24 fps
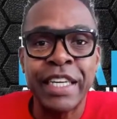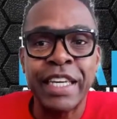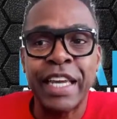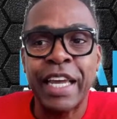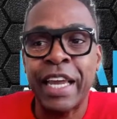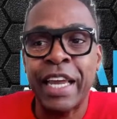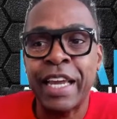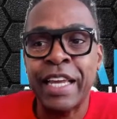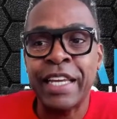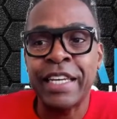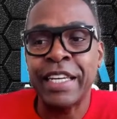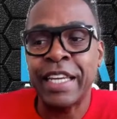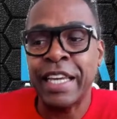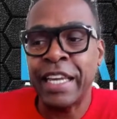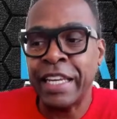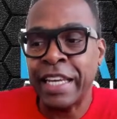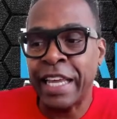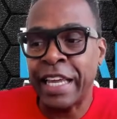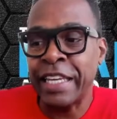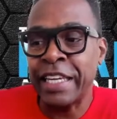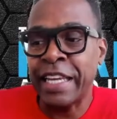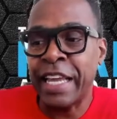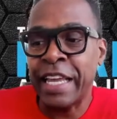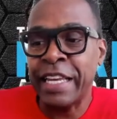and
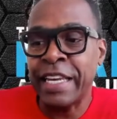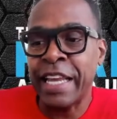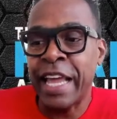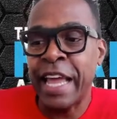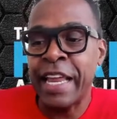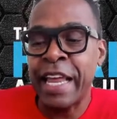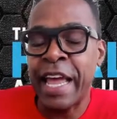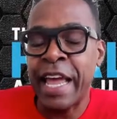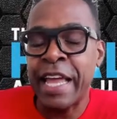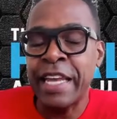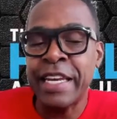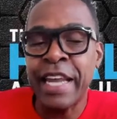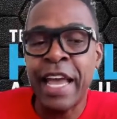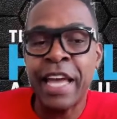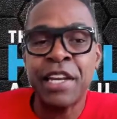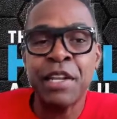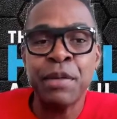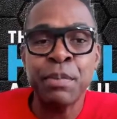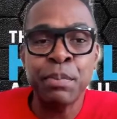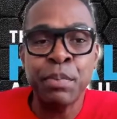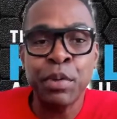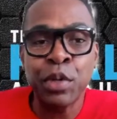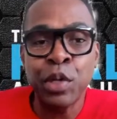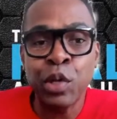that
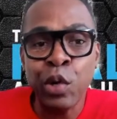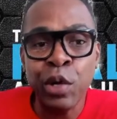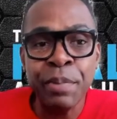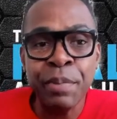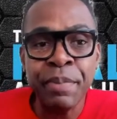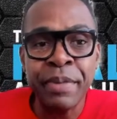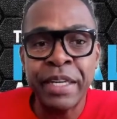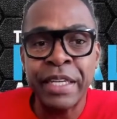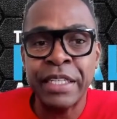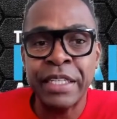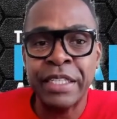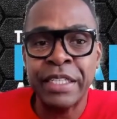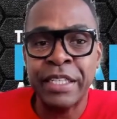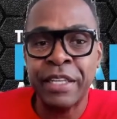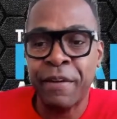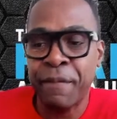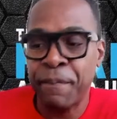employment,